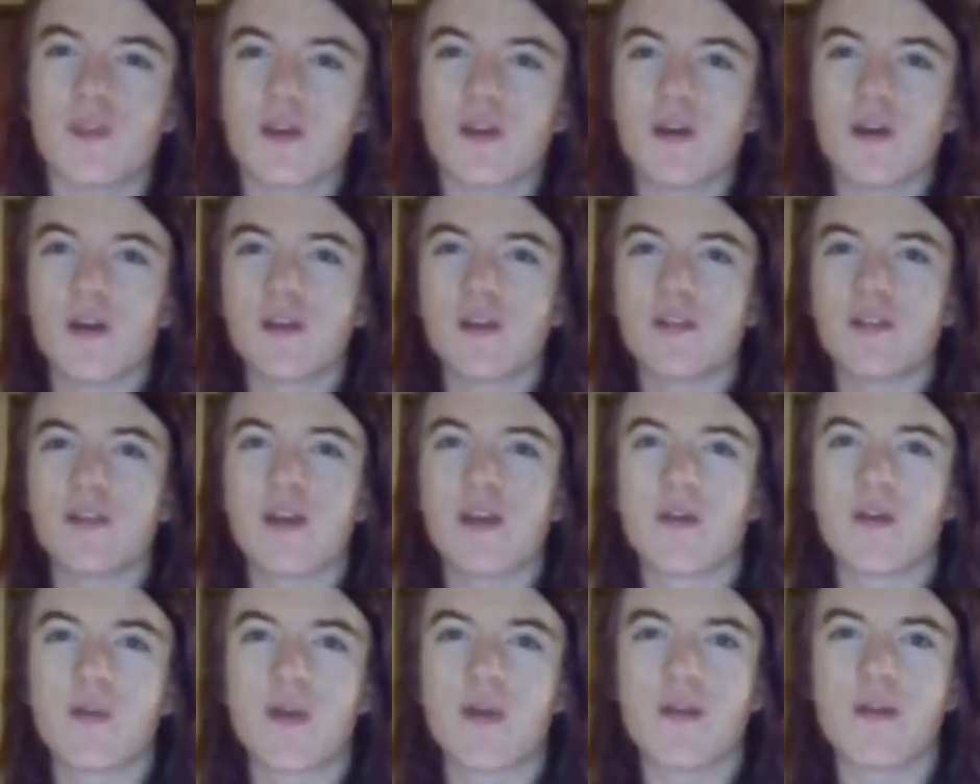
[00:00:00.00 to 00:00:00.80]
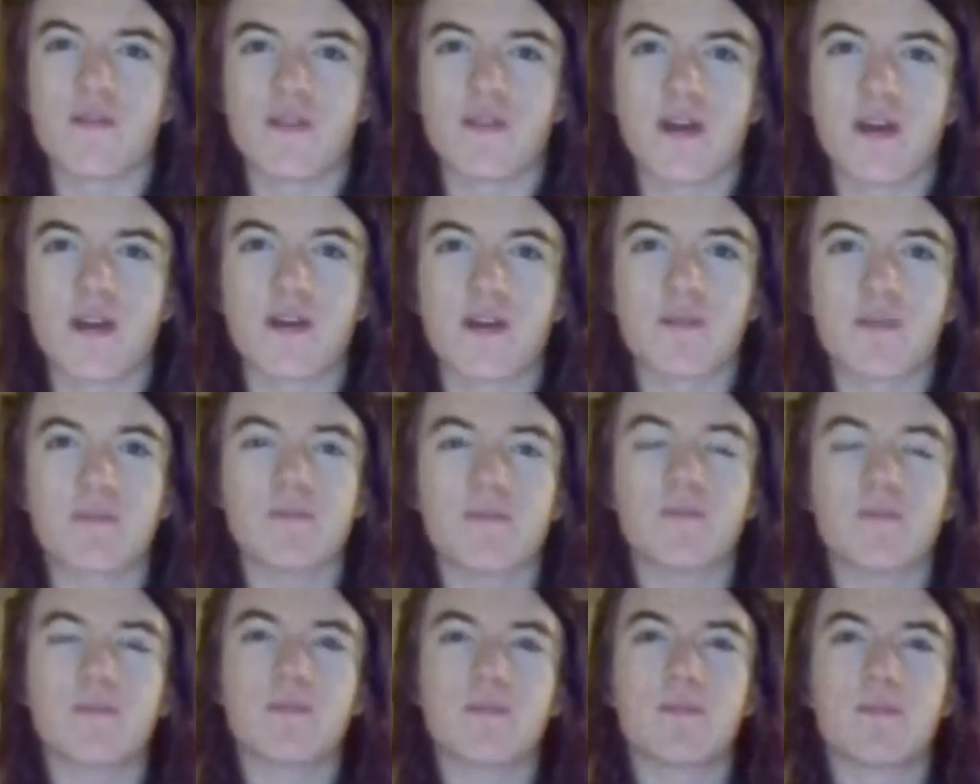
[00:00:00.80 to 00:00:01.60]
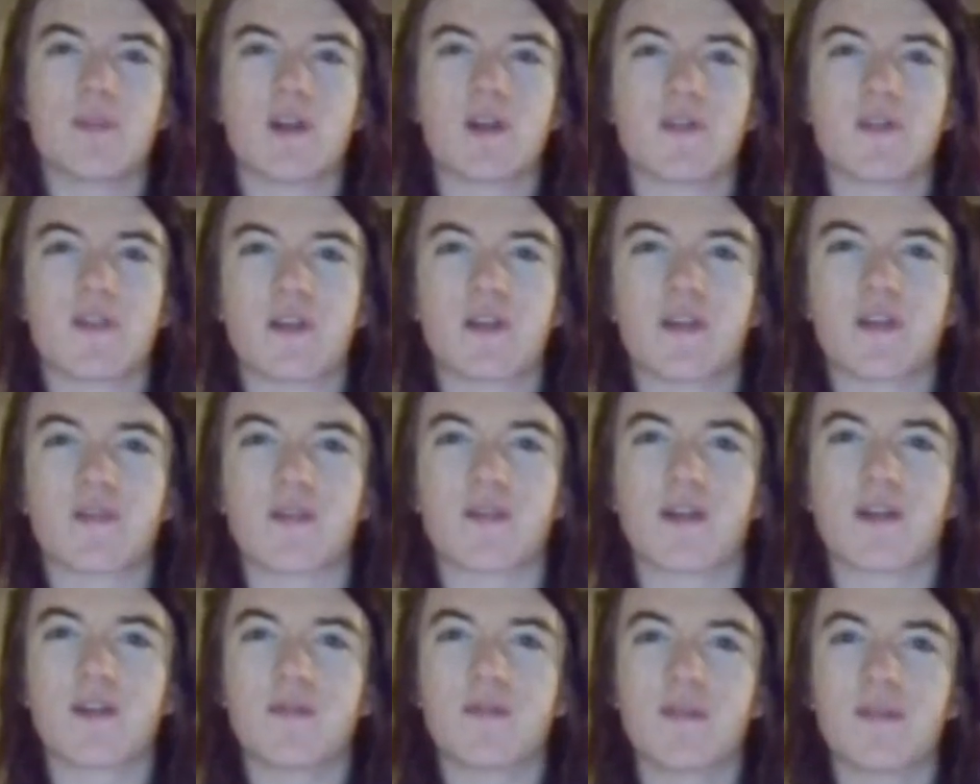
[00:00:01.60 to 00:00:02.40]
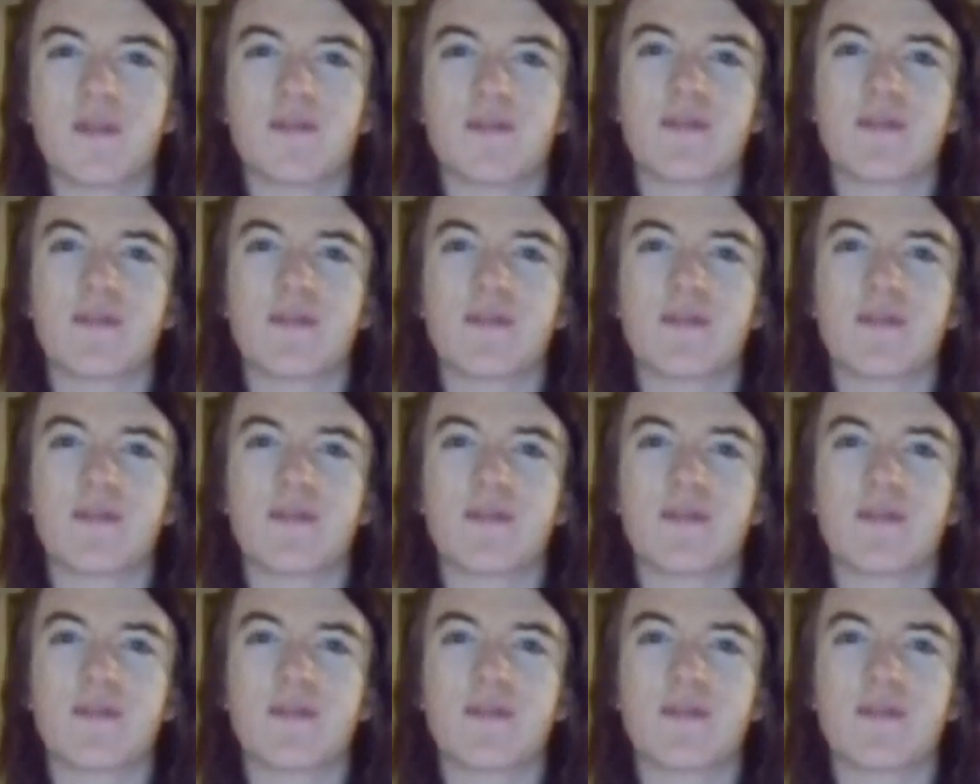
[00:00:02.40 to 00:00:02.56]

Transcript: Today we have a bit of a different